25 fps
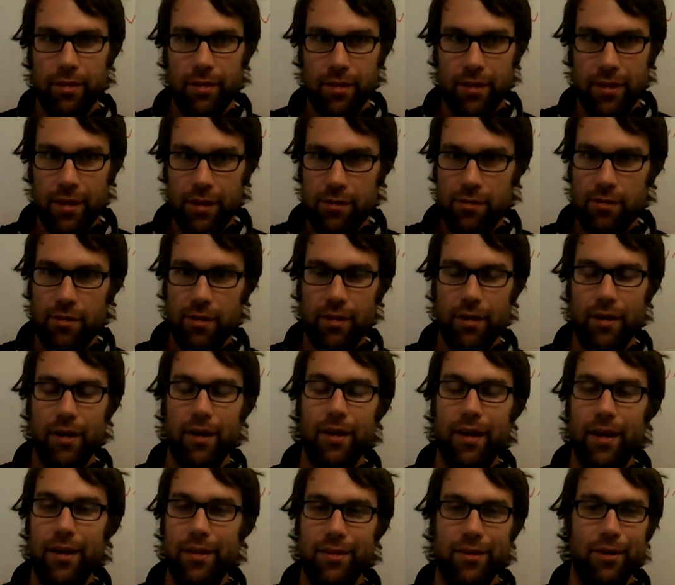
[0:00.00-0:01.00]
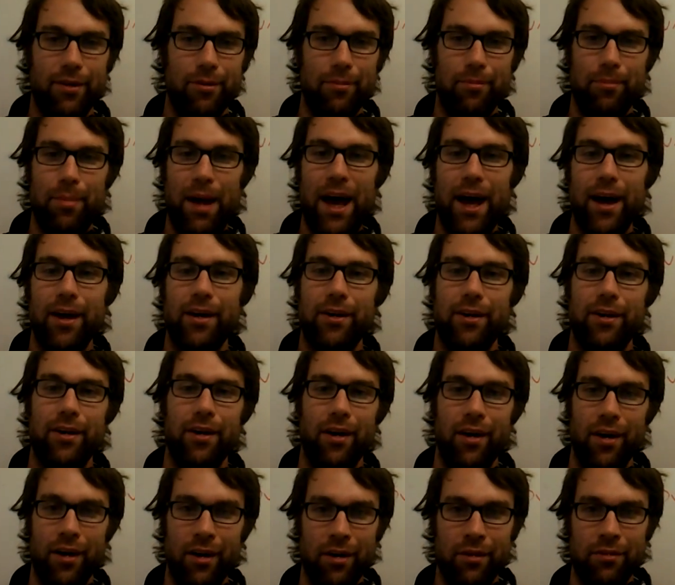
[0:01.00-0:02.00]
this, you know, pattern
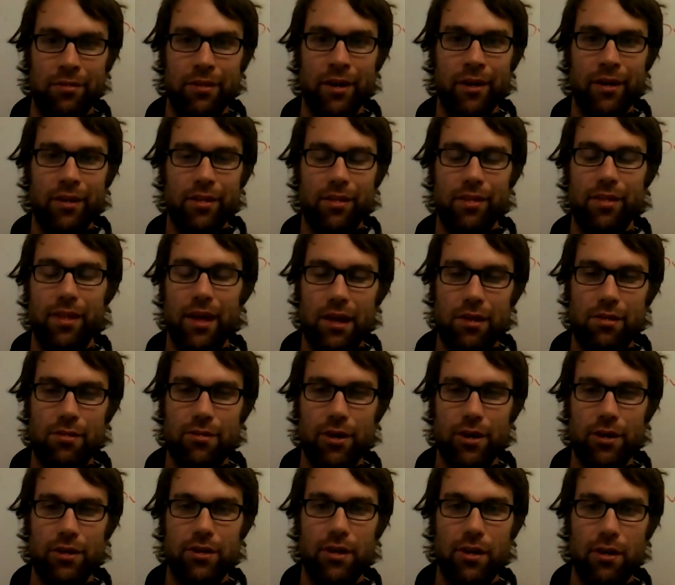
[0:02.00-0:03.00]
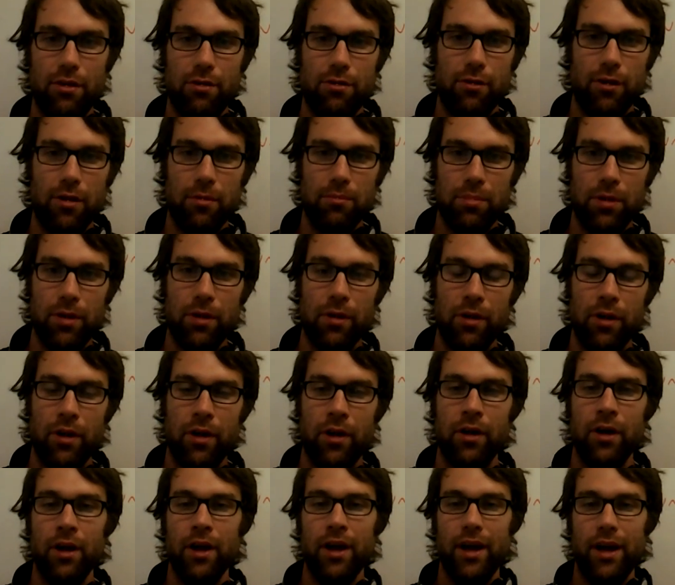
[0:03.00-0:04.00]
of they start to use a
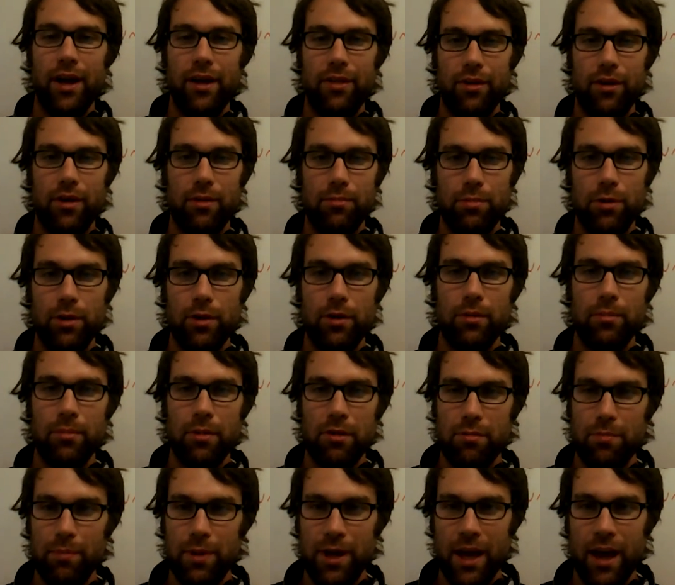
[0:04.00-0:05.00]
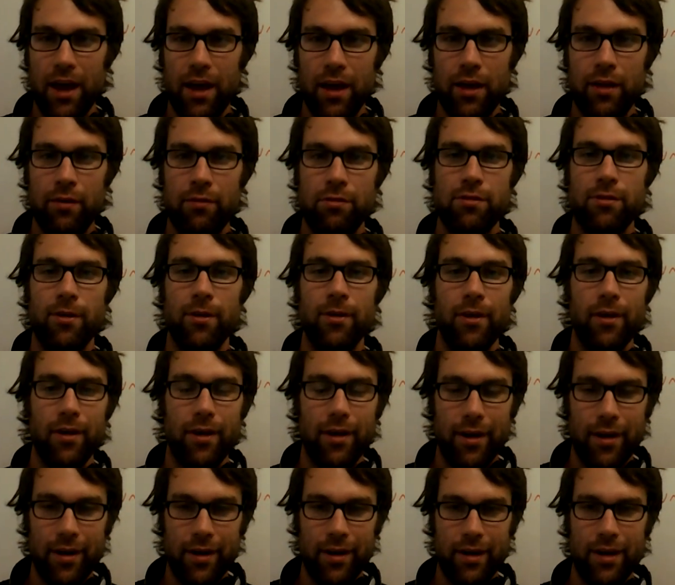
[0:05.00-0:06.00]
computer and the computer misbehaves
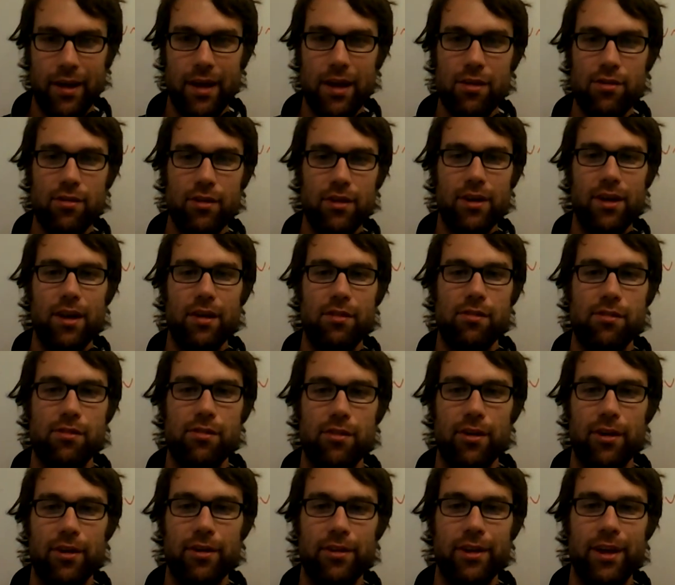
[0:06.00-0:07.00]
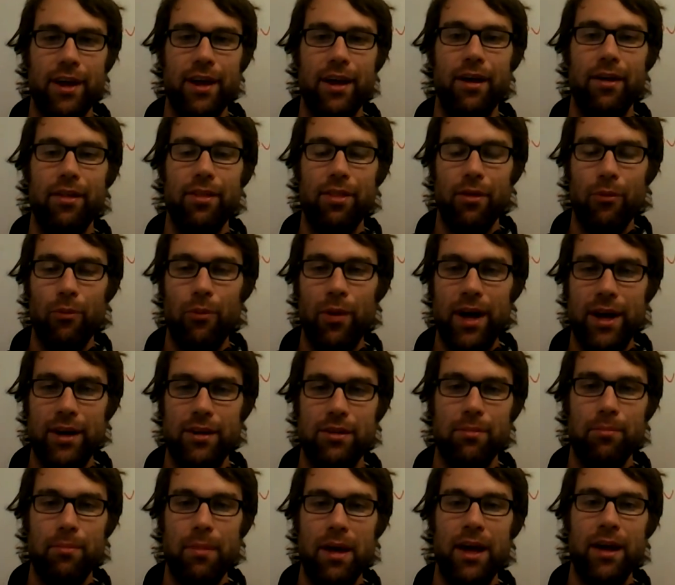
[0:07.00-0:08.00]
uh, isn't necessarily the way
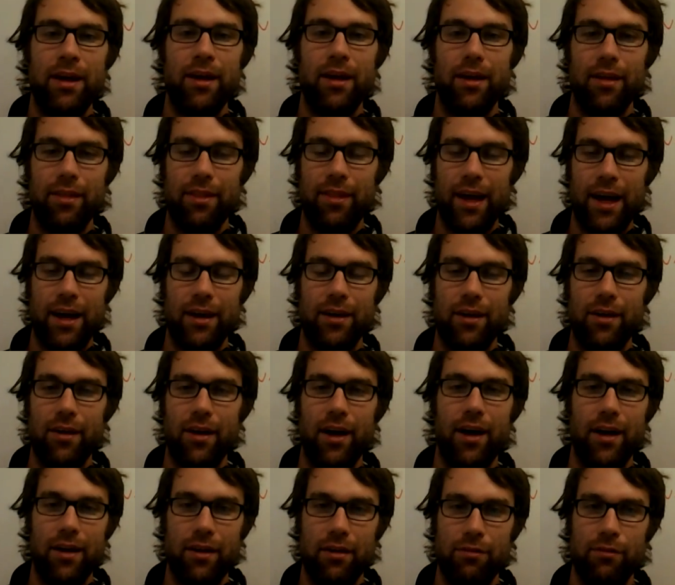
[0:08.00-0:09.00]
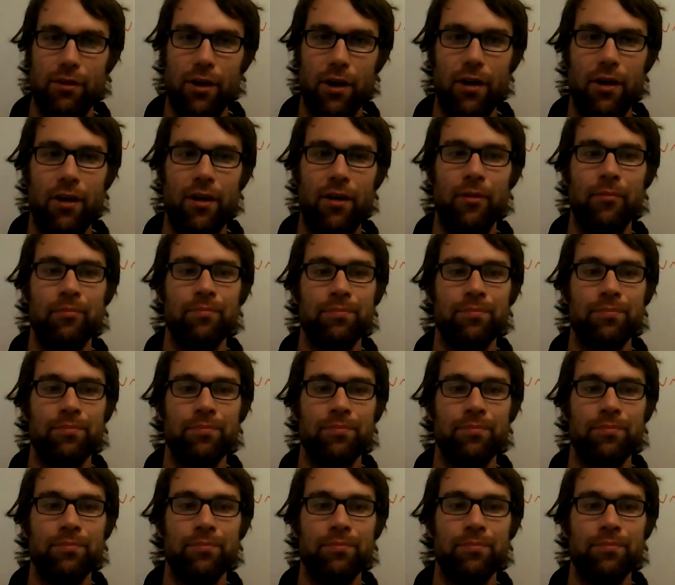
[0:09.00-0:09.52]
to make that kind of call.